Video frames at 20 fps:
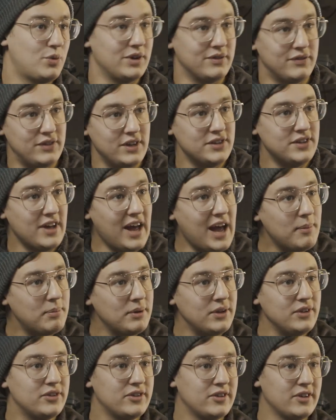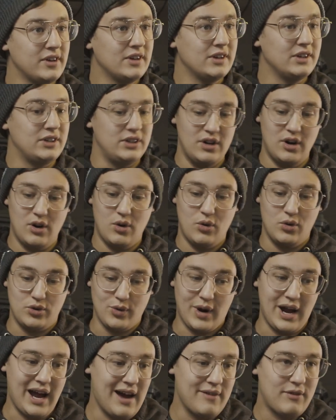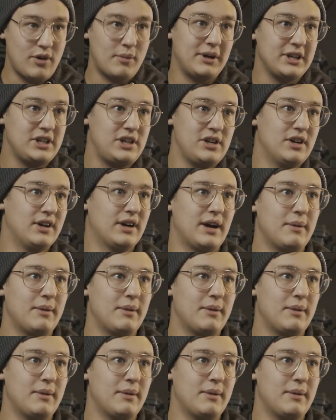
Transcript: What if this happens? You know, do I have all my gear?